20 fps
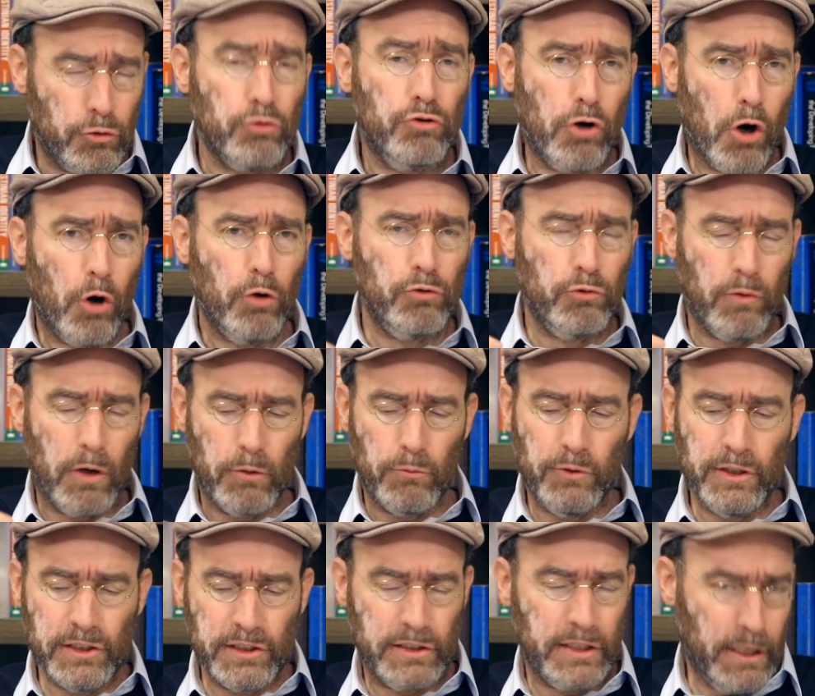go to a
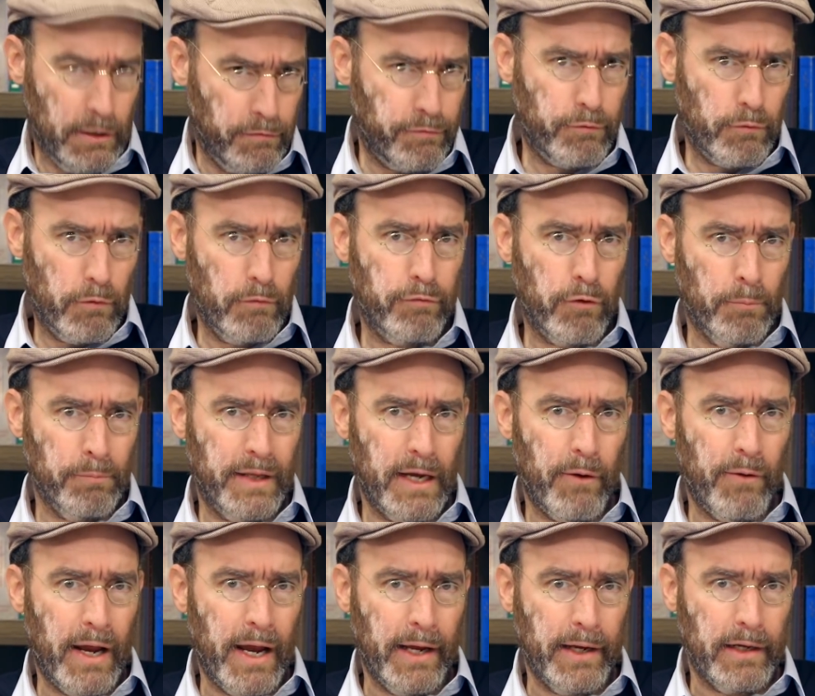risky, from
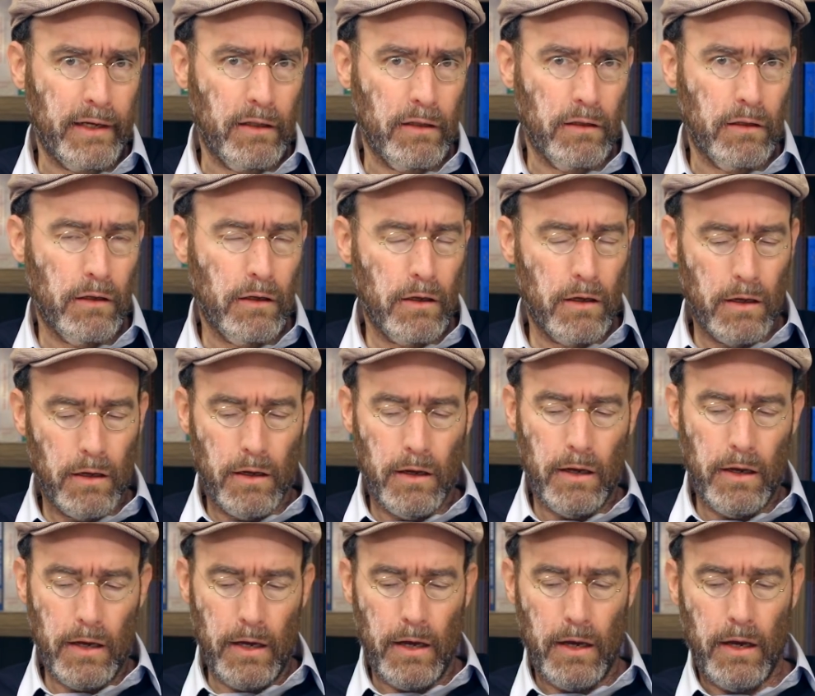their angle,
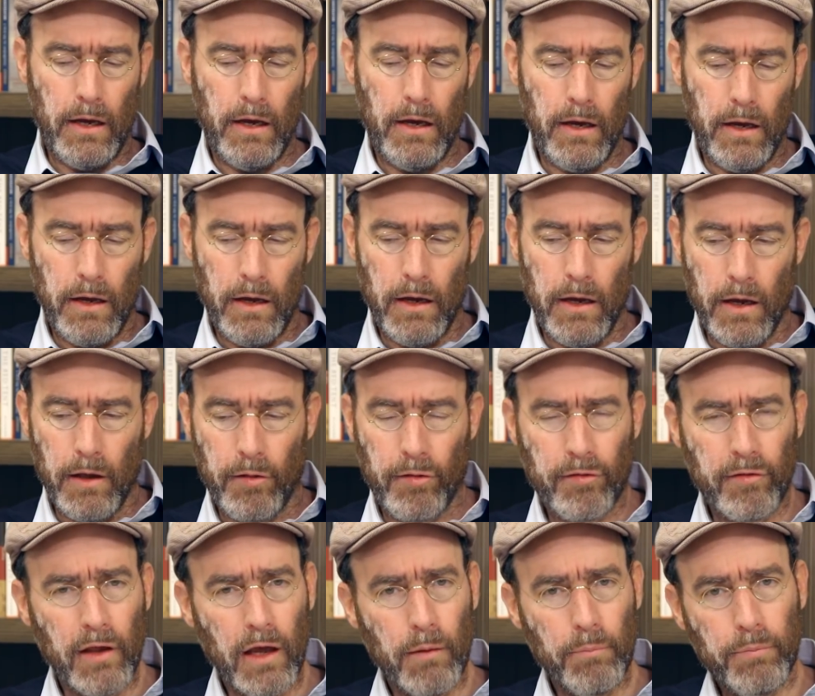
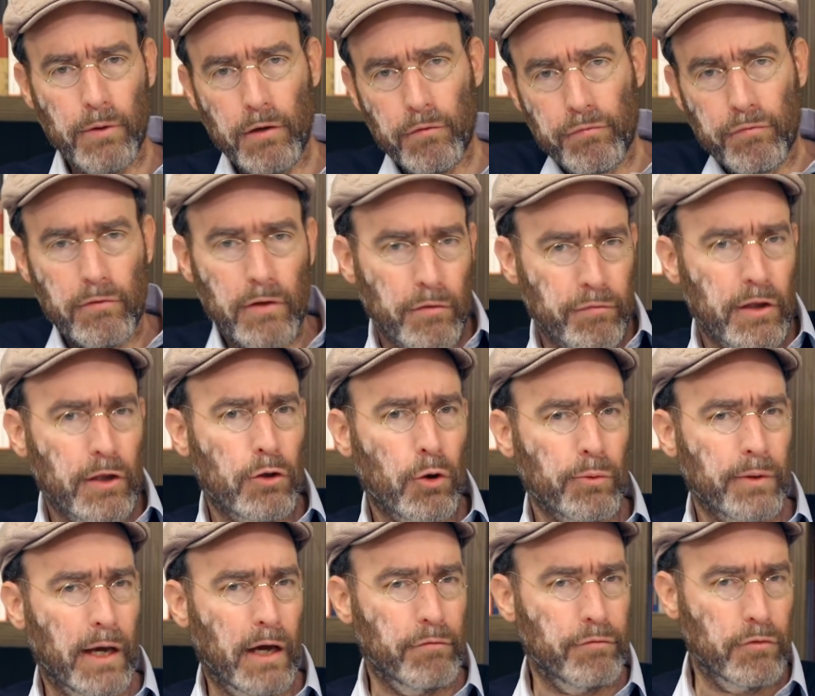step if they
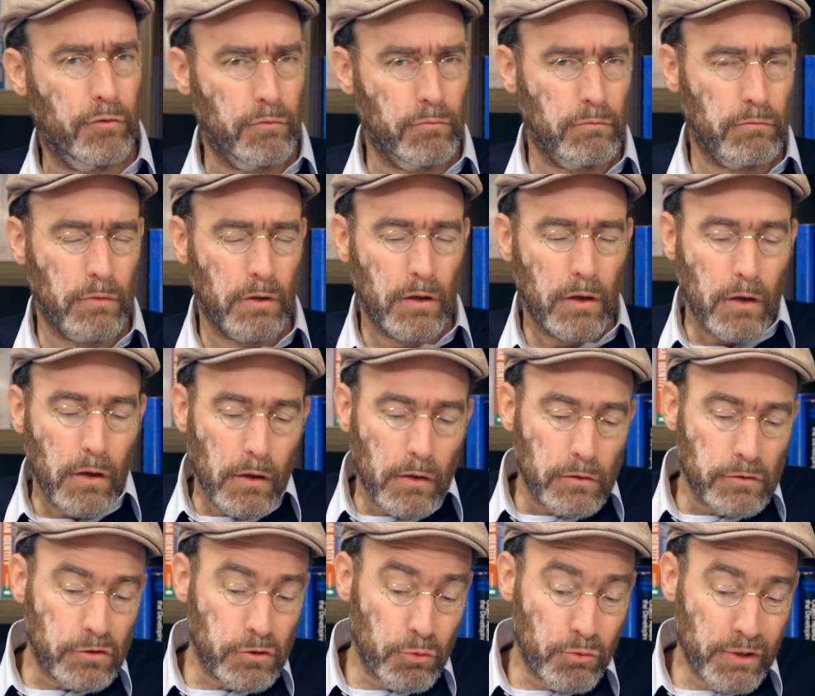don't have to.
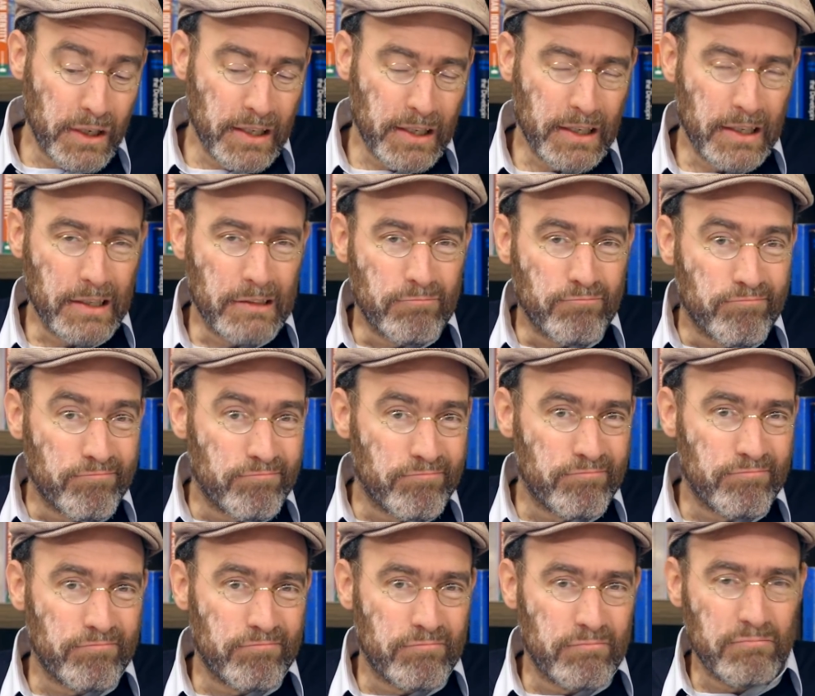So really,
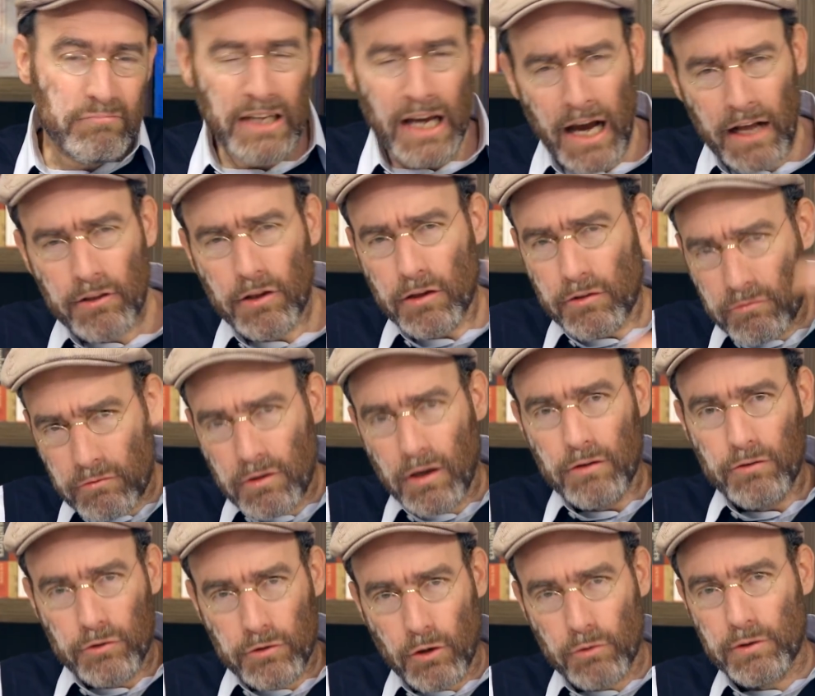yeah,
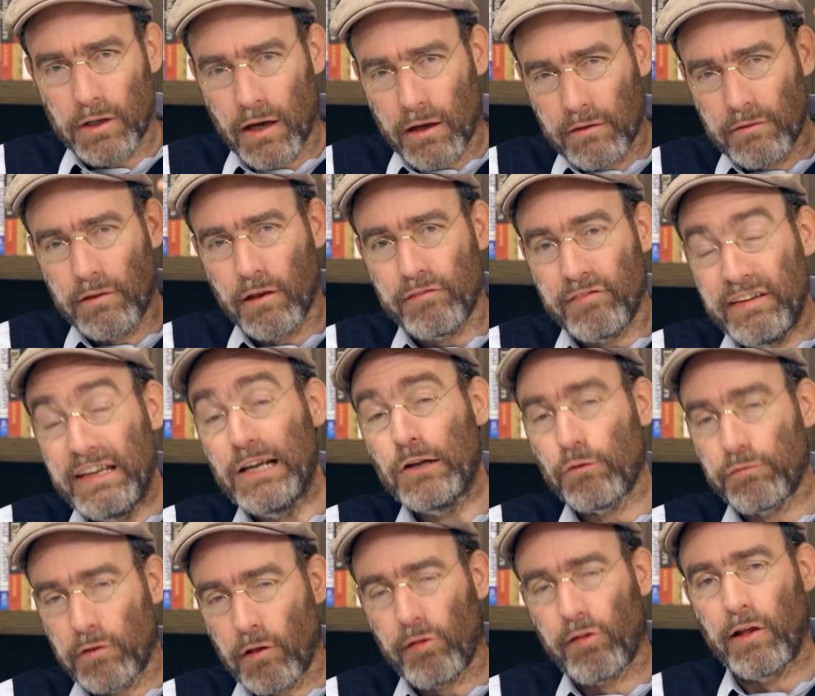the deal
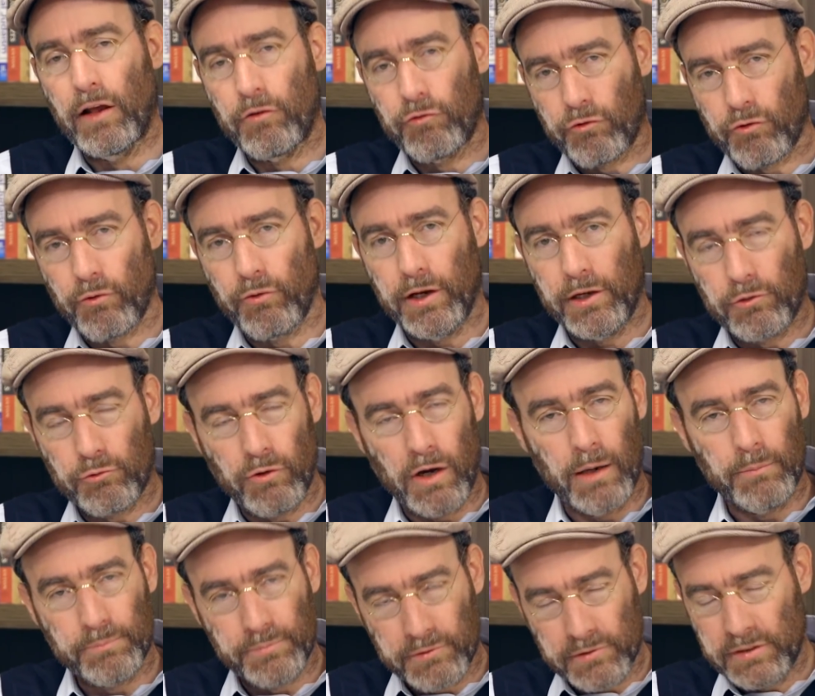of the century,
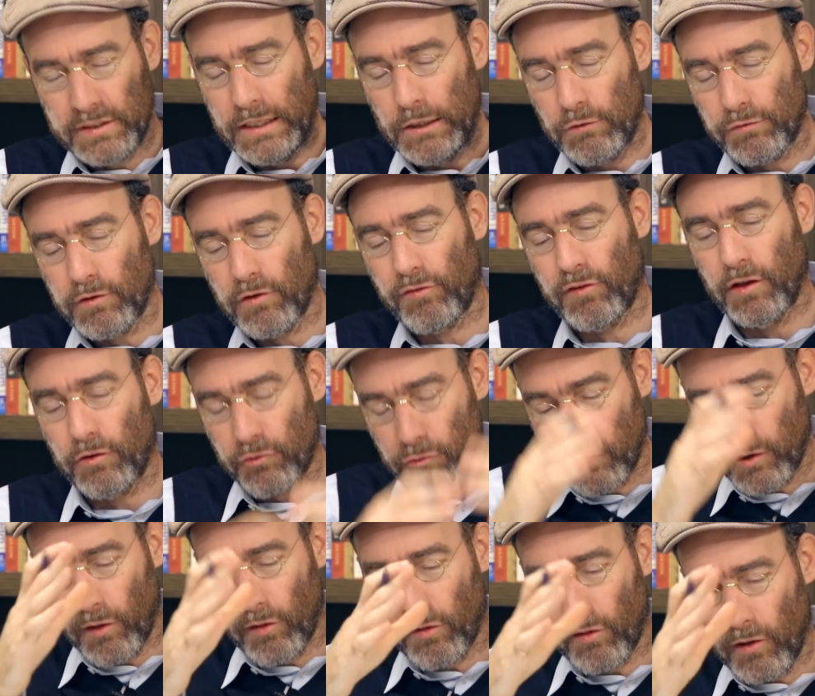Trump's deal of the
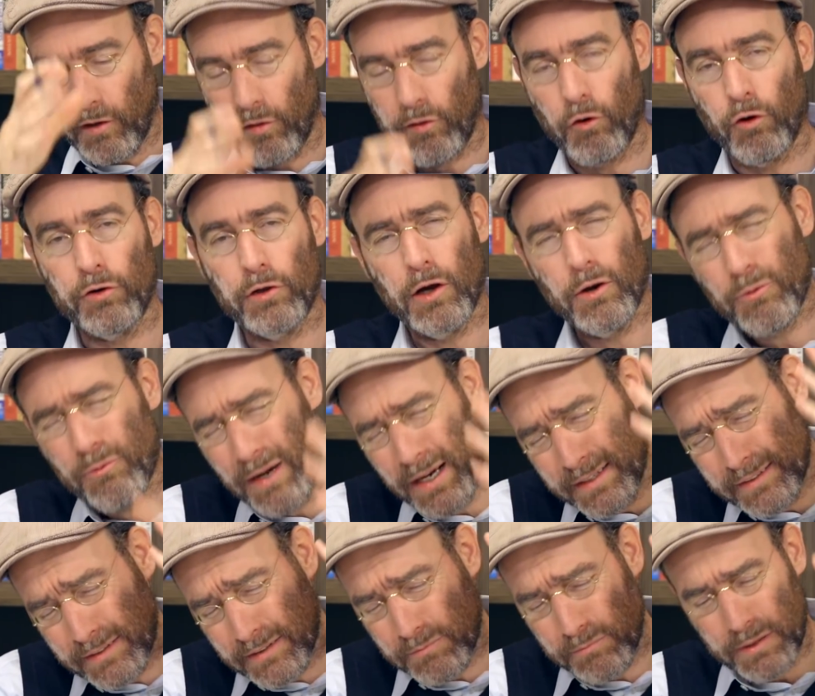century is on the
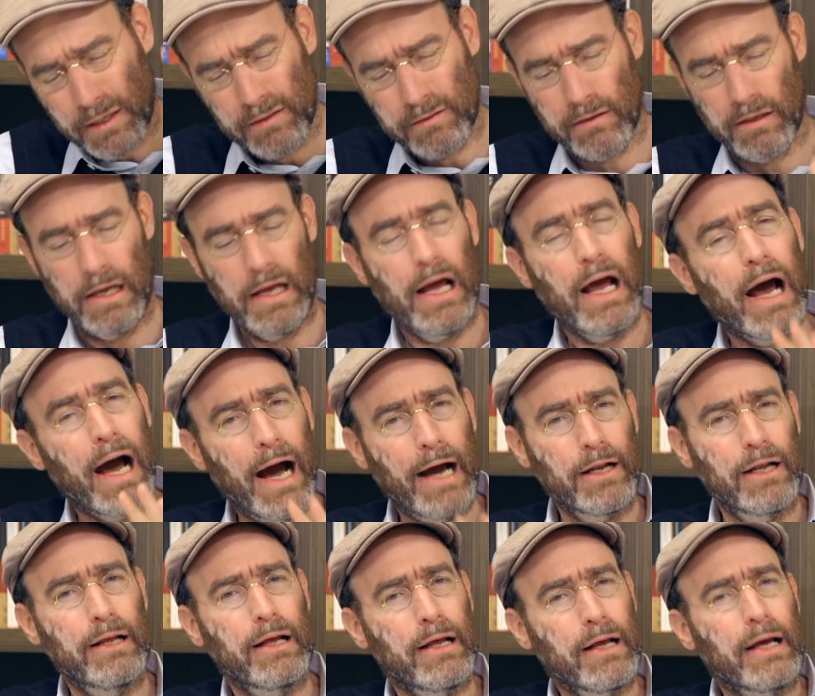horizon, but
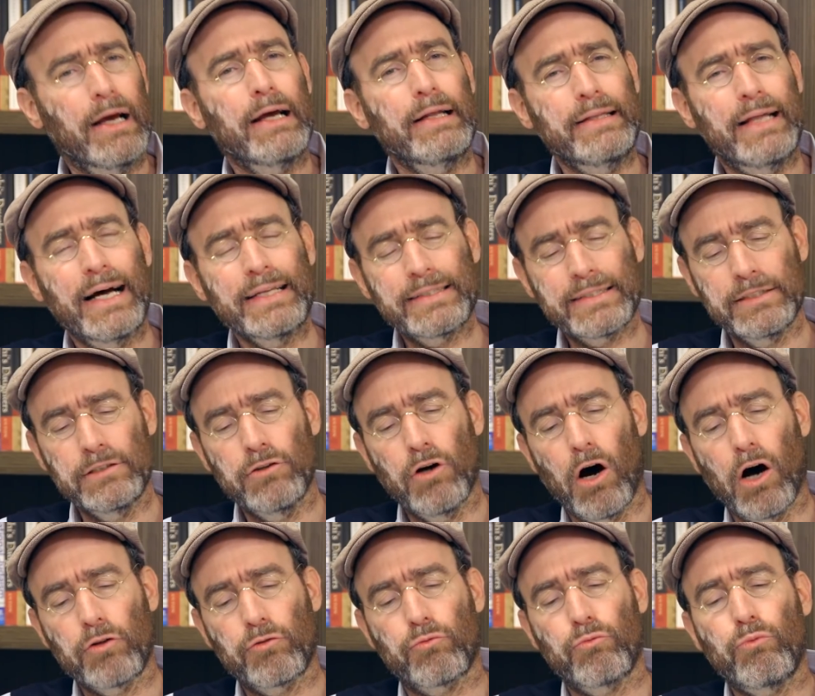that's
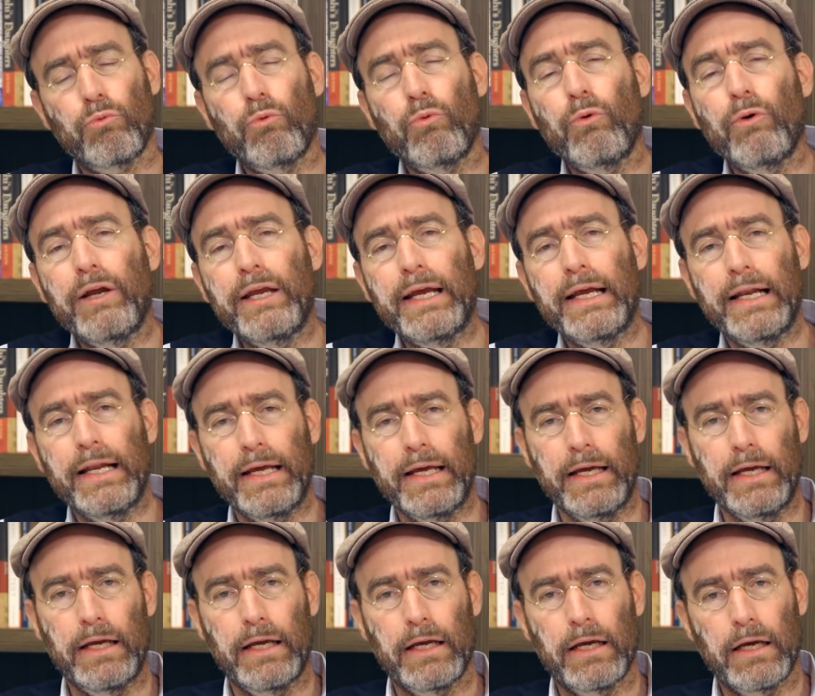not
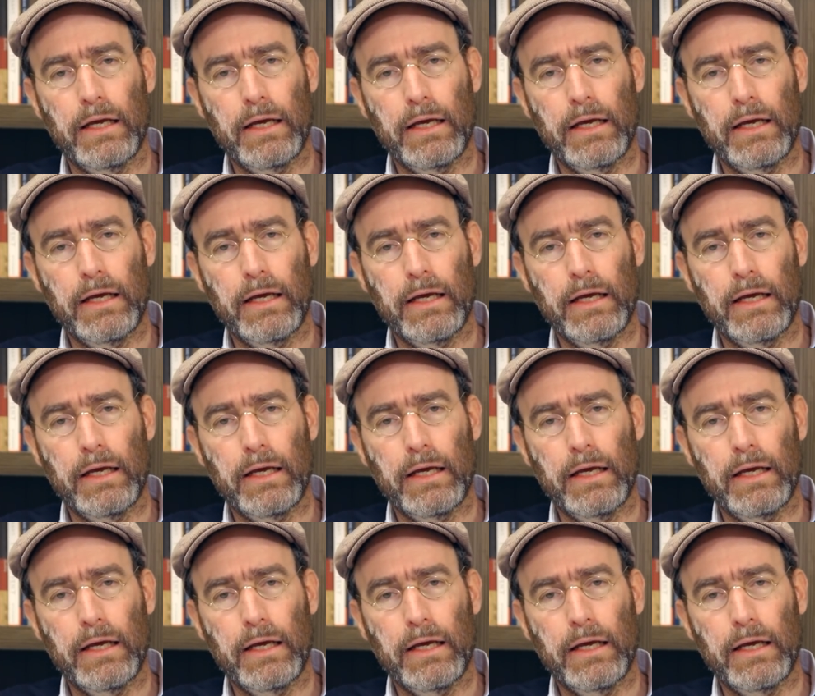really